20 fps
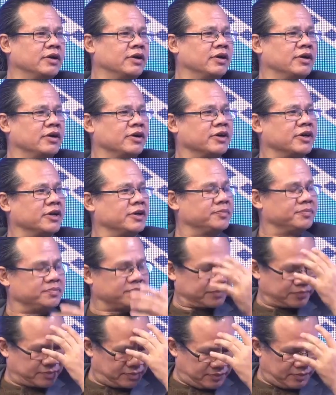uh,
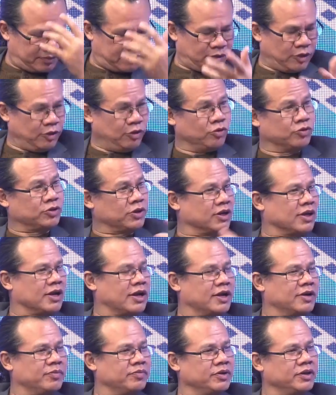Loktak
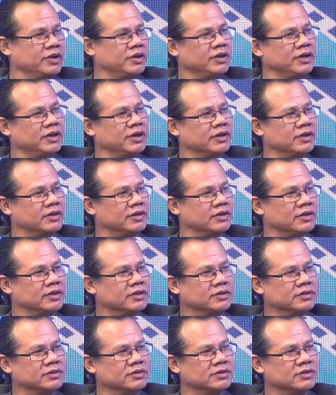Lairembi okay. and
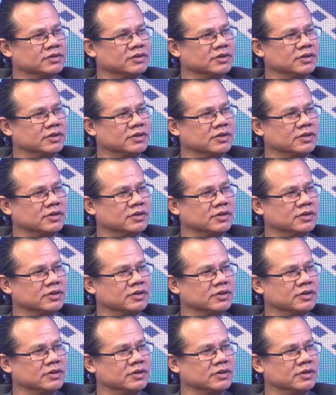things.